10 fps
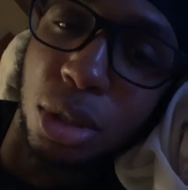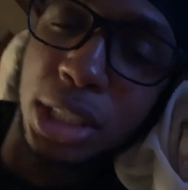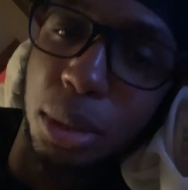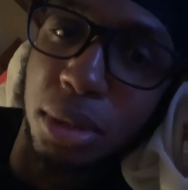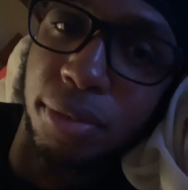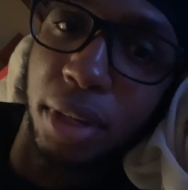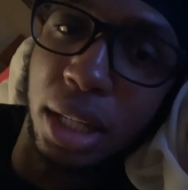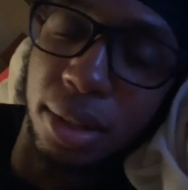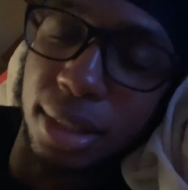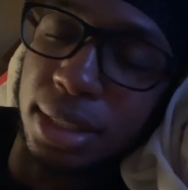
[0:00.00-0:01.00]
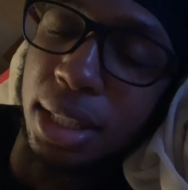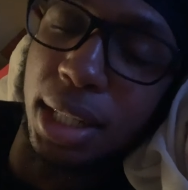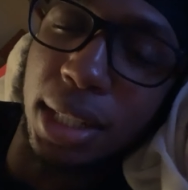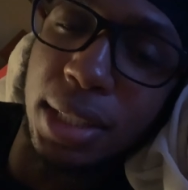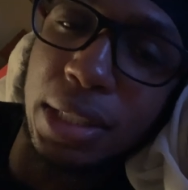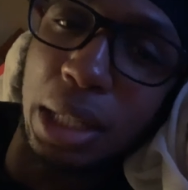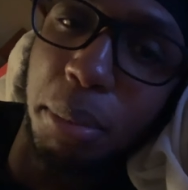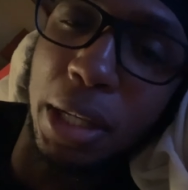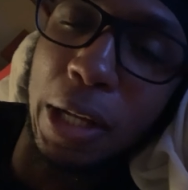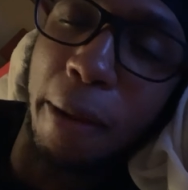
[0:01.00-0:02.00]
she was fingering his ass. And I'm
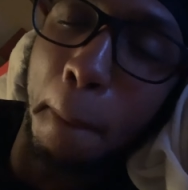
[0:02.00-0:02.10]
like,